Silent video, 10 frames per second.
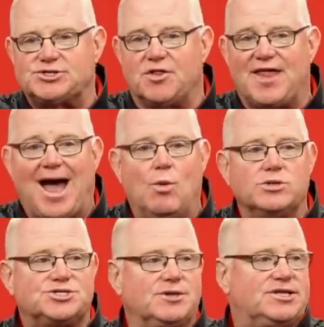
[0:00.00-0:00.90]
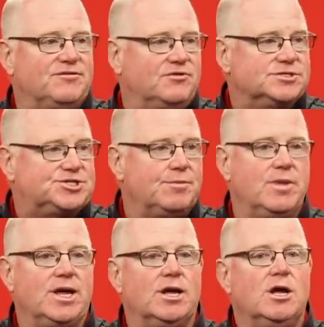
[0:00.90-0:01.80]
So that was the difference to
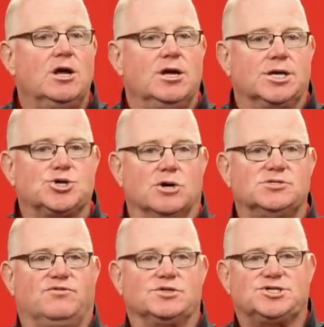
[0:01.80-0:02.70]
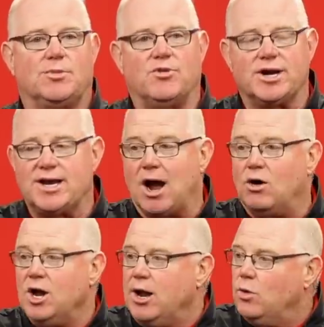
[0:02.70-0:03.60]
me in terms of what separated.
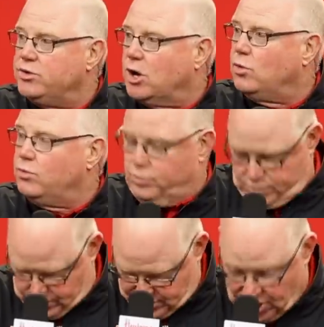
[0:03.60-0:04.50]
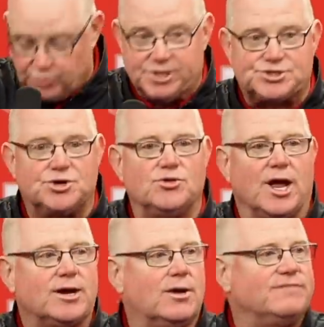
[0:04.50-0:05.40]
Now, you know this too,
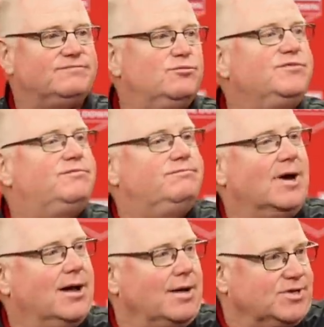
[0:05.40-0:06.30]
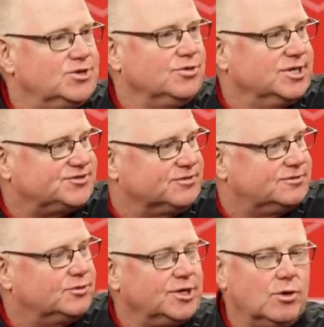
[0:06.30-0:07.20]
like I've been doing this for,
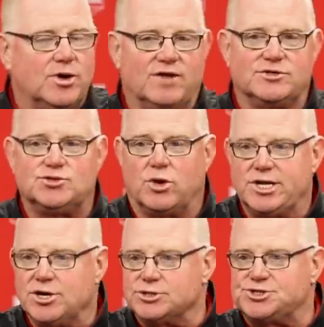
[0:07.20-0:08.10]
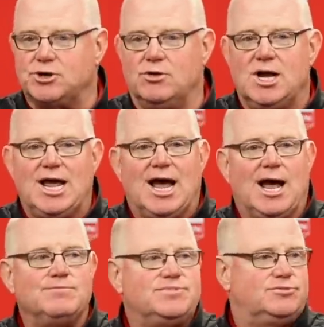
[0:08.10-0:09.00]
you know, whatever, 20 years. So
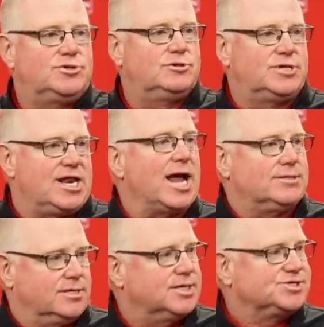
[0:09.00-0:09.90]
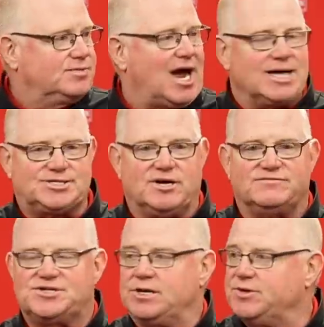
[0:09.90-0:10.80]
I'm connected to some guys that
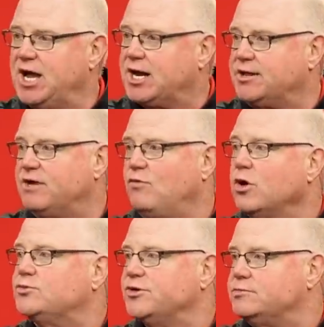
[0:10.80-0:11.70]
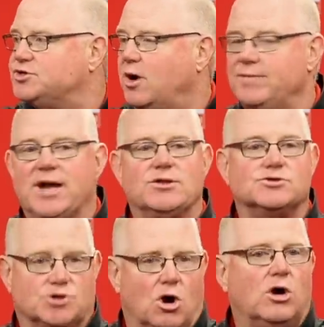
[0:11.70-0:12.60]
have seen him kick and that have worked with him, so I made
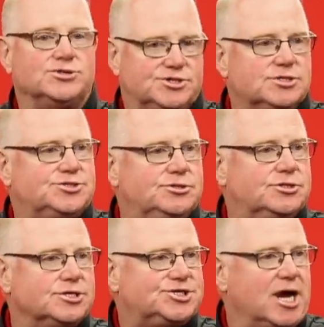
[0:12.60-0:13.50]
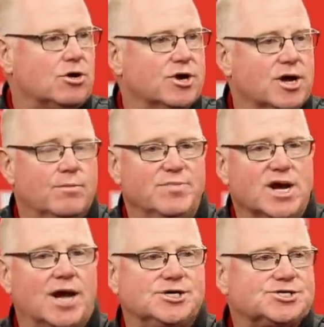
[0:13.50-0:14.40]
those calls to check on him
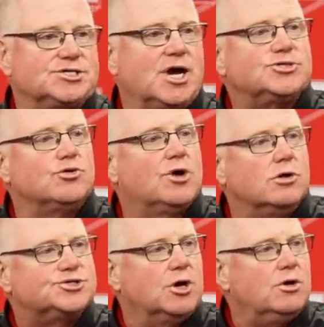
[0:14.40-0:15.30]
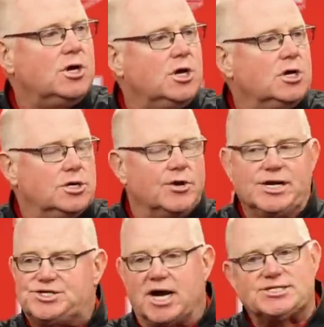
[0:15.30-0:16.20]
beyond just his high school coach. So, you know,
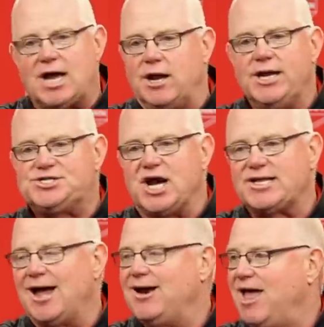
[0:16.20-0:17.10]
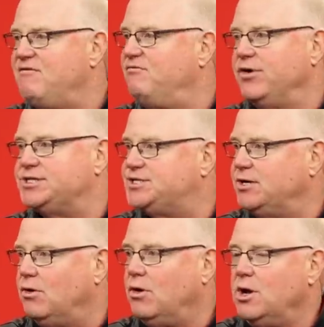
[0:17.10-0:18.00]
he checked out every
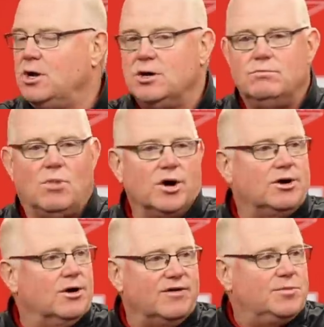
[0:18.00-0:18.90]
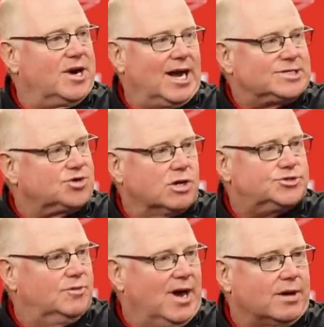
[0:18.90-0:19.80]
single marker. Everybody I
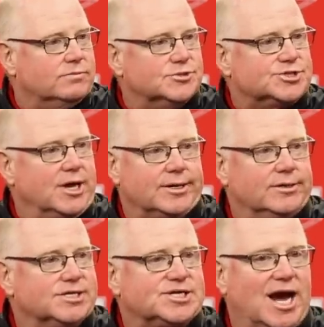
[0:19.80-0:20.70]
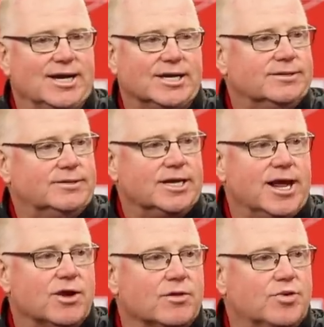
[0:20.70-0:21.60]
talked to about him was like, this guy can
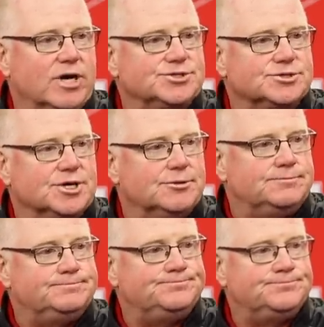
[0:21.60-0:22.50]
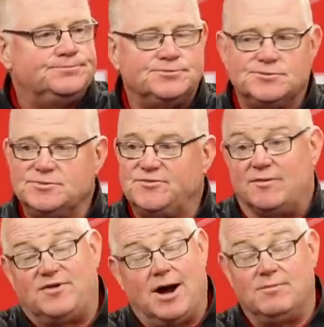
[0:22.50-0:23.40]
handle the pressure. So
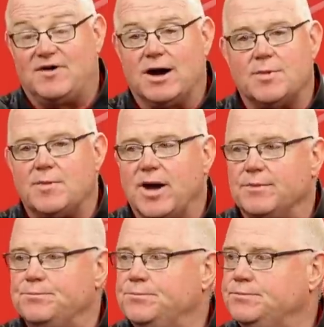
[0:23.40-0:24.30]
I'm fired up about him.